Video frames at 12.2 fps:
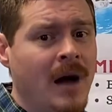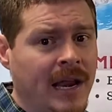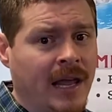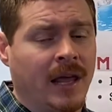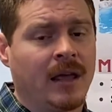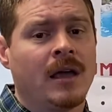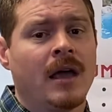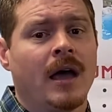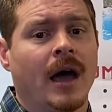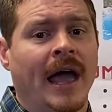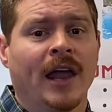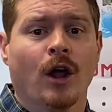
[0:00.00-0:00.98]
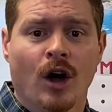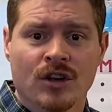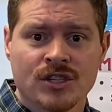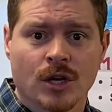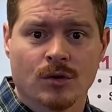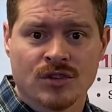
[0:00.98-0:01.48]
money and
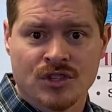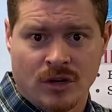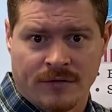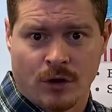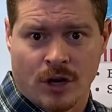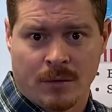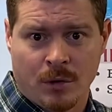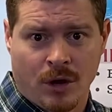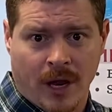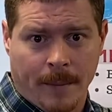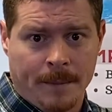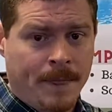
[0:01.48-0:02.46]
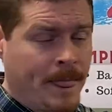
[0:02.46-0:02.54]
also serve your community.